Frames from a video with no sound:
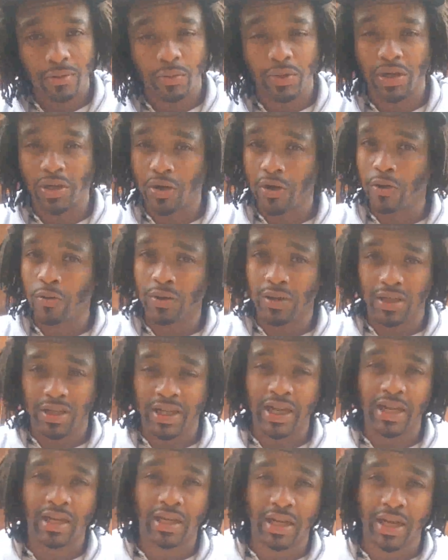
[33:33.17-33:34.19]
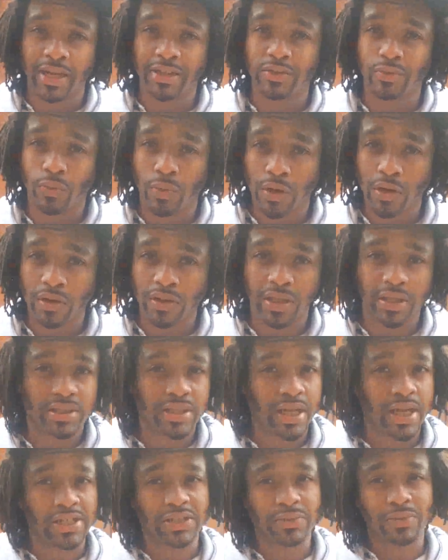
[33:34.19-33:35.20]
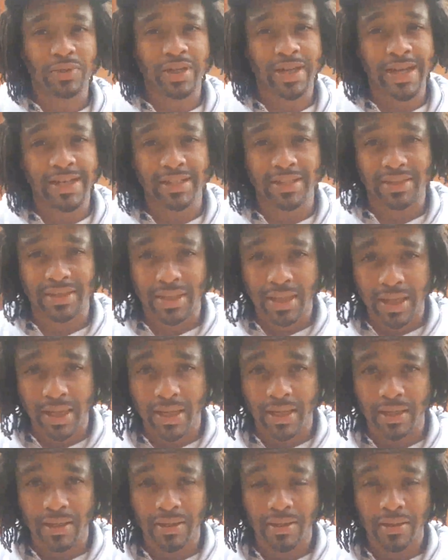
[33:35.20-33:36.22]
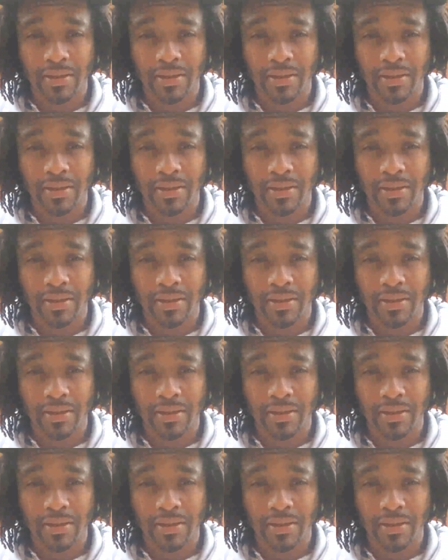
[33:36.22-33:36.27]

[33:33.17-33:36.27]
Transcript: We know where the Canaanites were that Joshua had to slay.